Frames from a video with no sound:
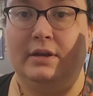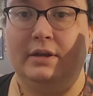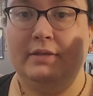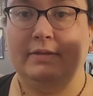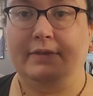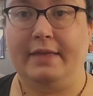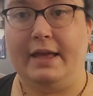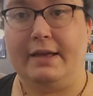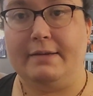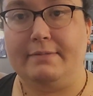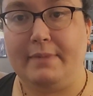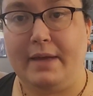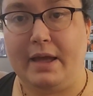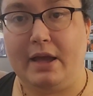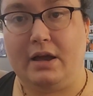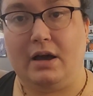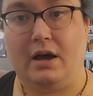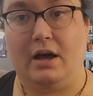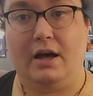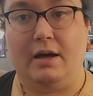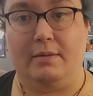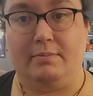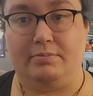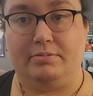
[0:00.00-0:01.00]
they make
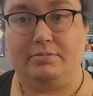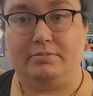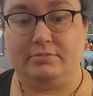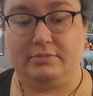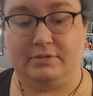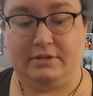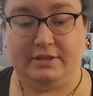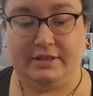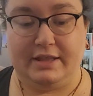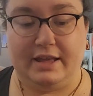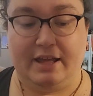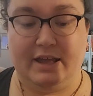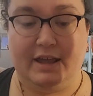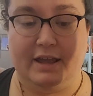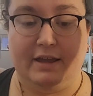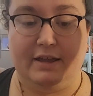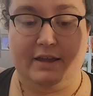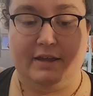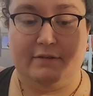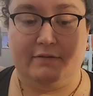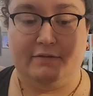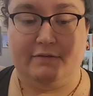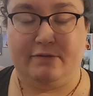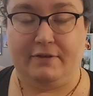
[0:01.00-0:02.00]
up,
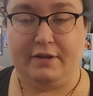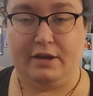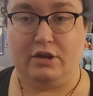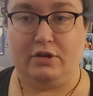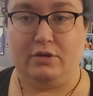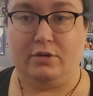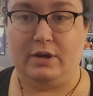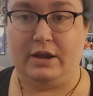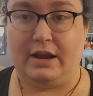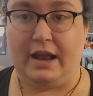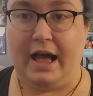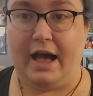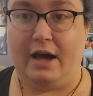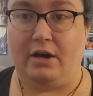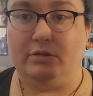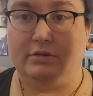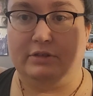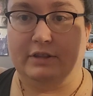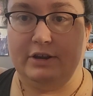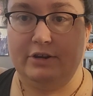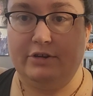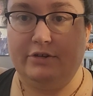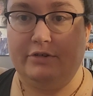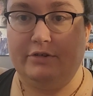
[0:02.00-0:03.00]
they figure it
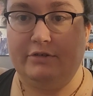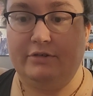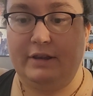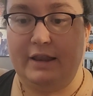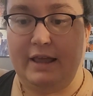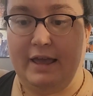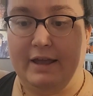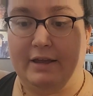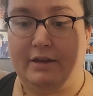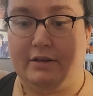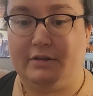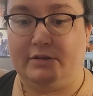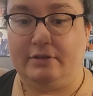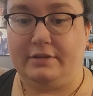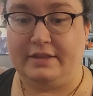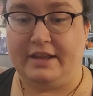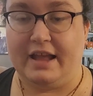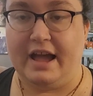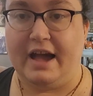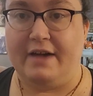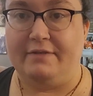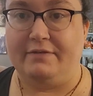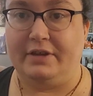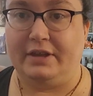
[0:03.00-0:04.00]
out. They're like
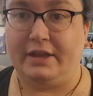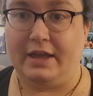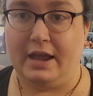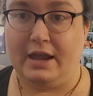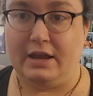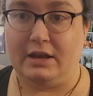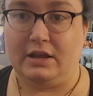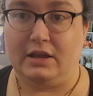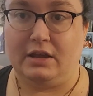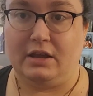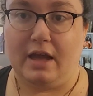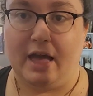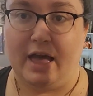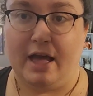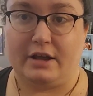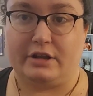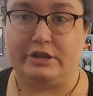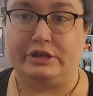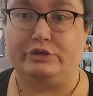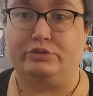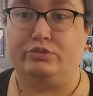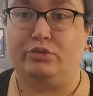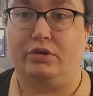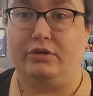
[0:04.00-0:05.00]
navigating
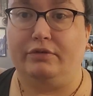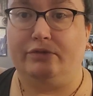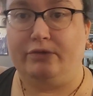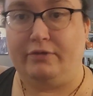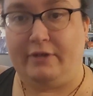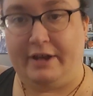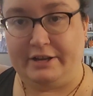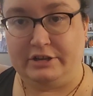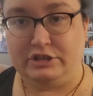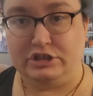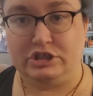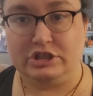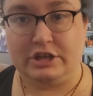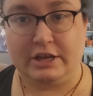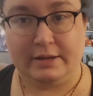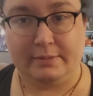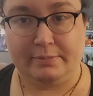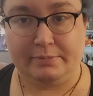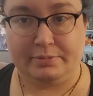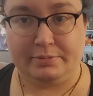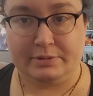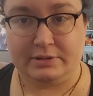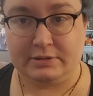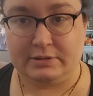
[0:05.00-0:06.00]
actual
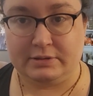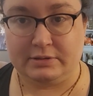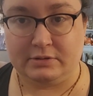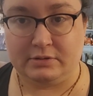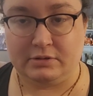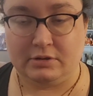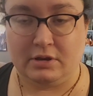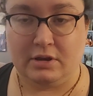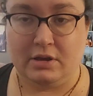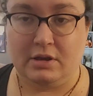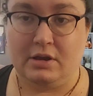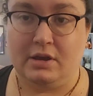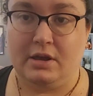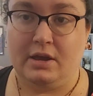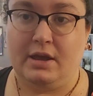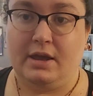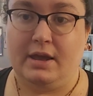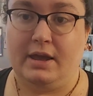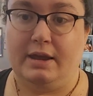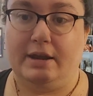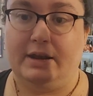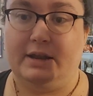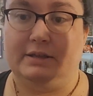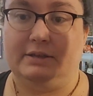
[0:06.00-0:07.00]
friendships,
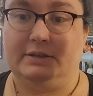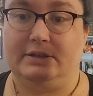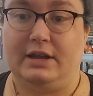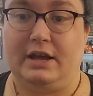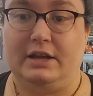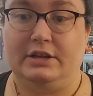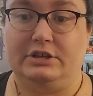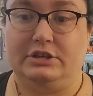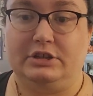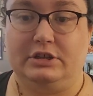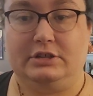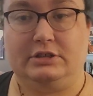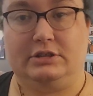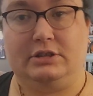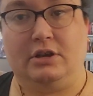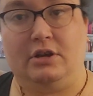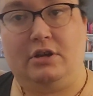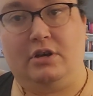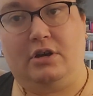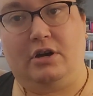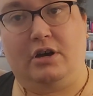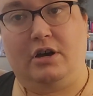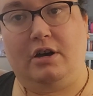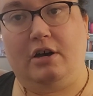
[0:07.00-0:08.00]
and it's not just,
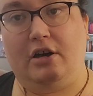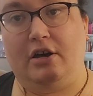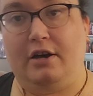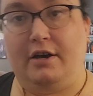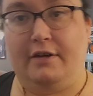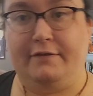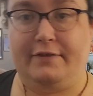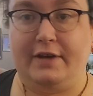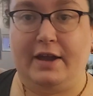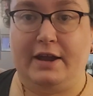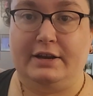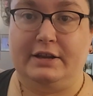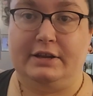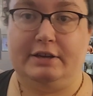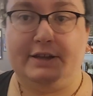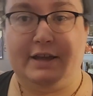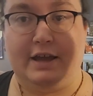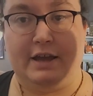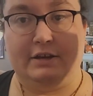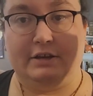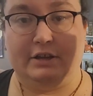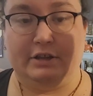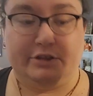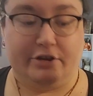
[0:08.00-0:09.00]
oh, fine and
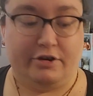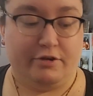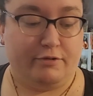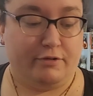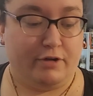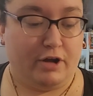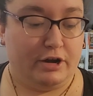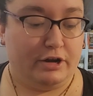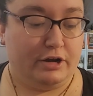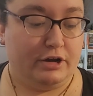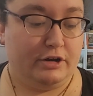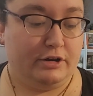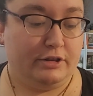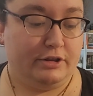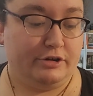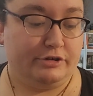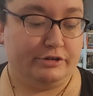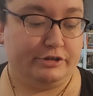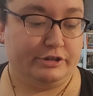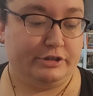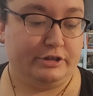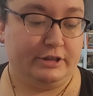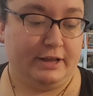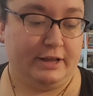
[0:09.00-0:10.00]
dandy, they're
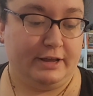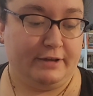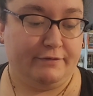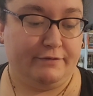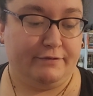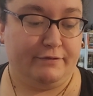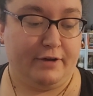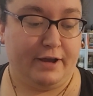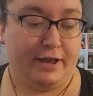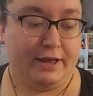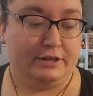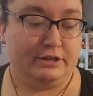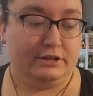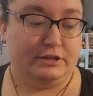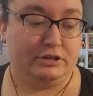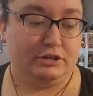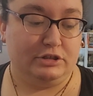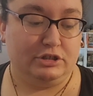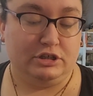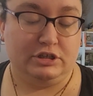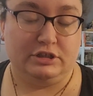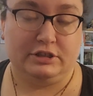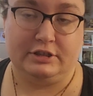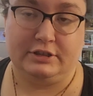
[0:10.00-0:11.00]
just like friends
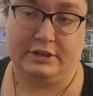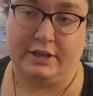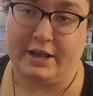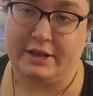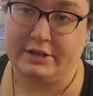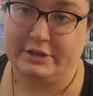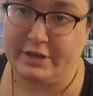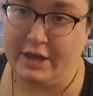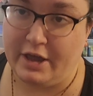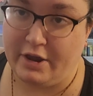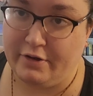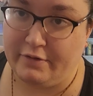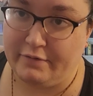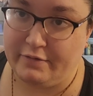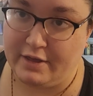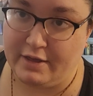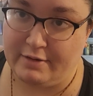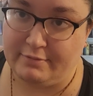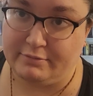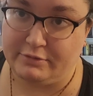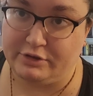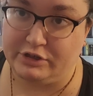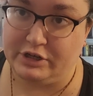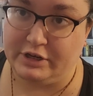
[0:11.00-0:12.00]
and she takes care of
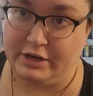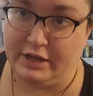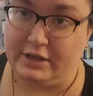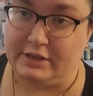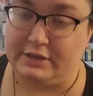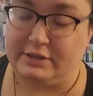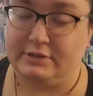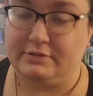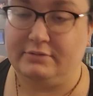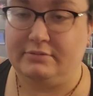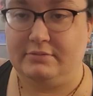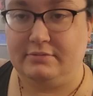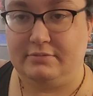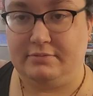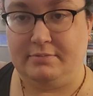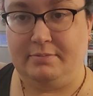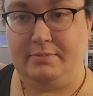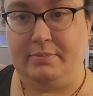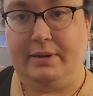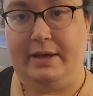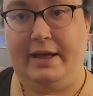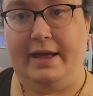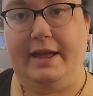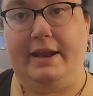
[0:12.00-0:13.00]
them. She does,
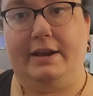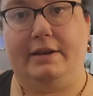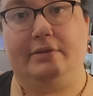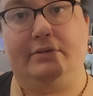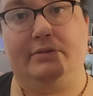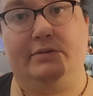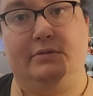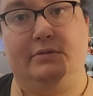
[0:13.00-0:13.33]
but